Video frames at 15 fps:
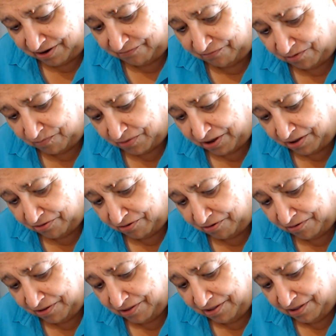have to bother.
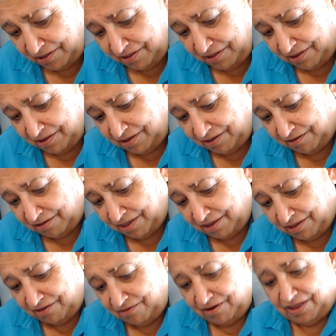And you
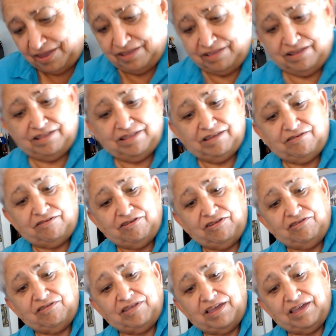get your hand in there and
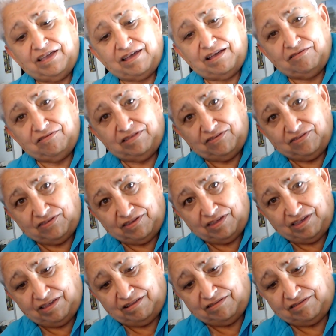you take out the
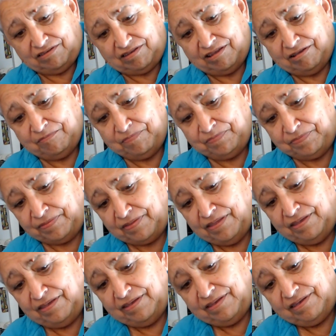seeds.
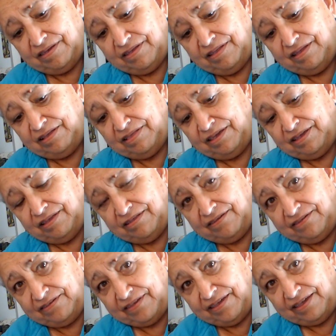And I like to
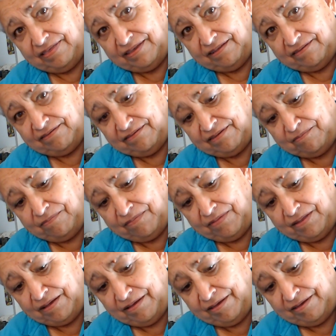say that
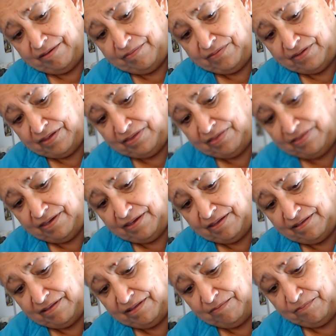sometimes I
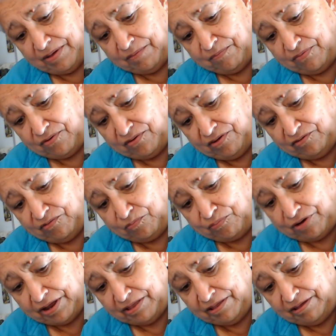think the pepper is
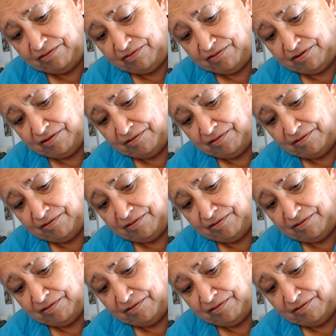pregnant